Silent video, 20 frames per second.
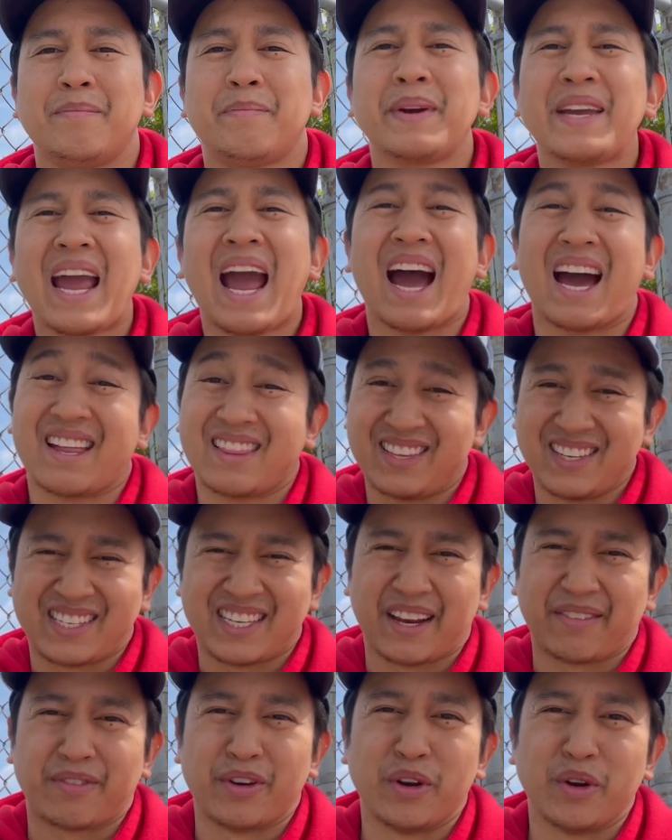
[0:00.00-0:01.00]
But yeah, this
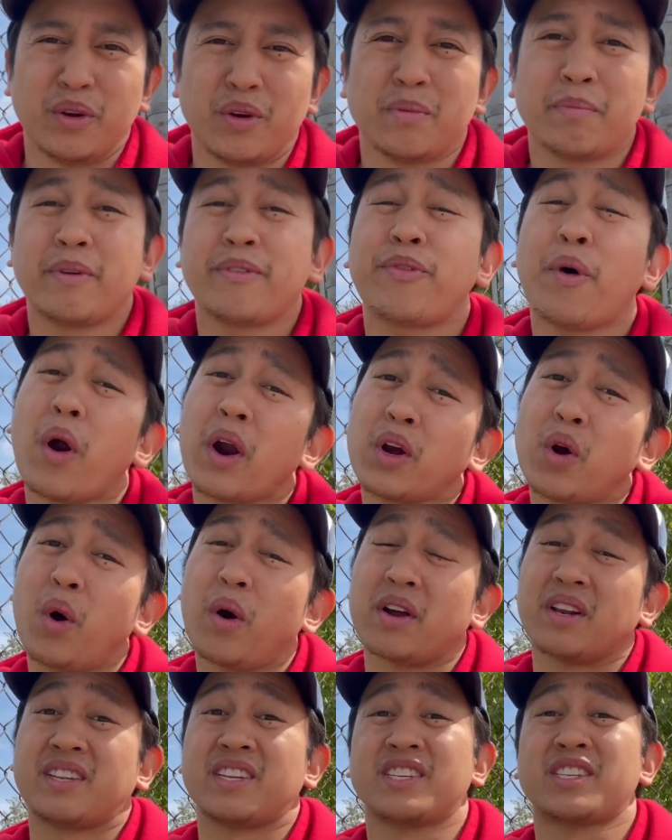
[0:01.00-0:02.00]
afternoon, before I go
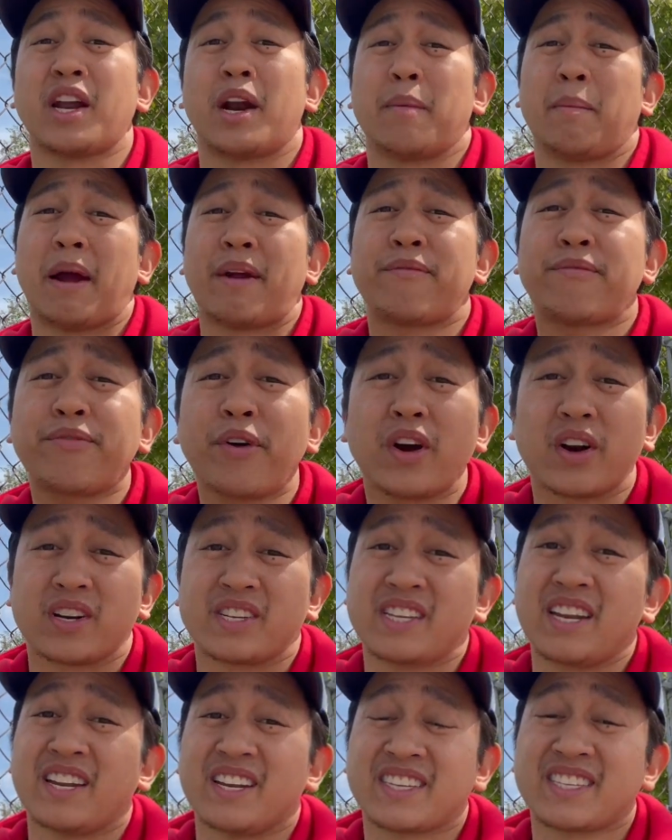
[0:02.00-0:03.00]
in to start my
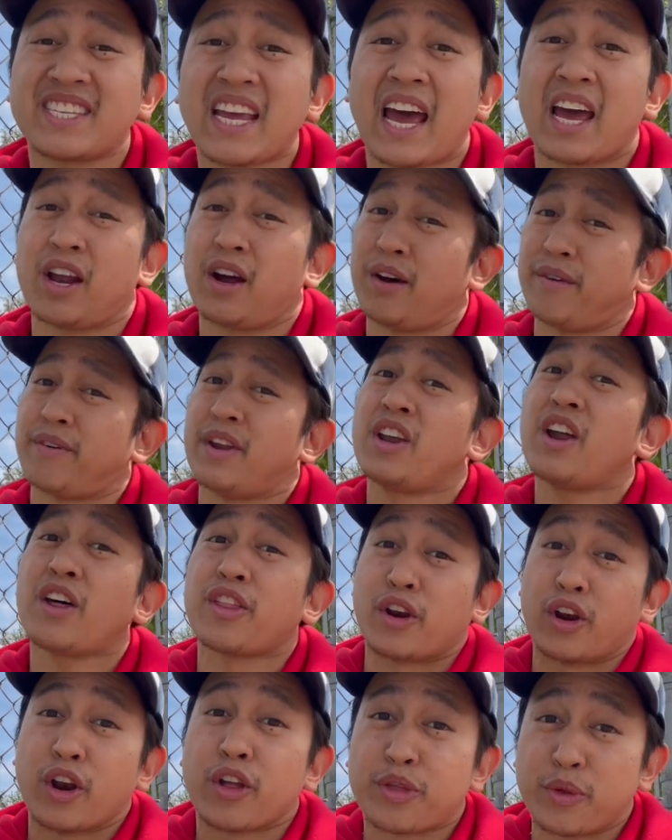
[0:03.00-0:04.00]
first in a set of
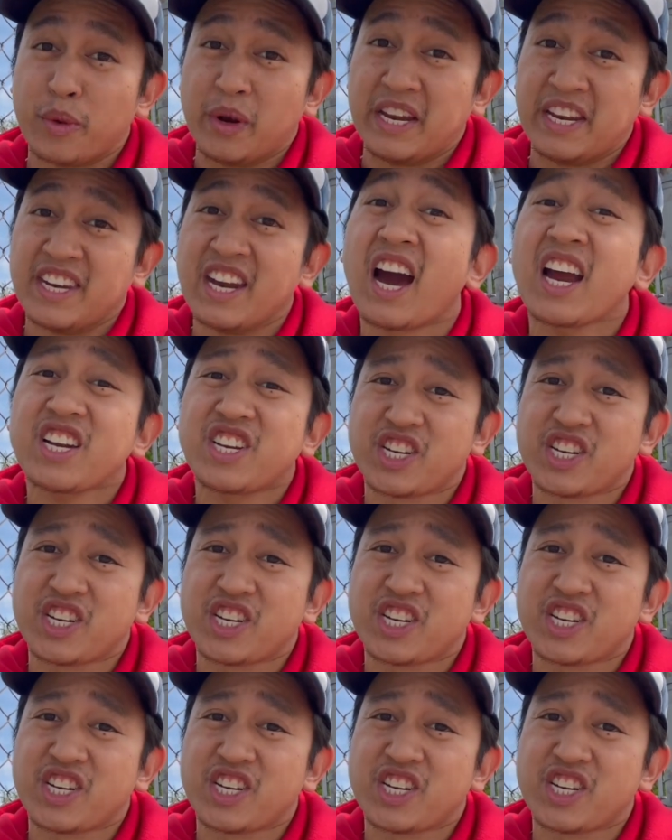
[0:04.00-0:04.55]
another three night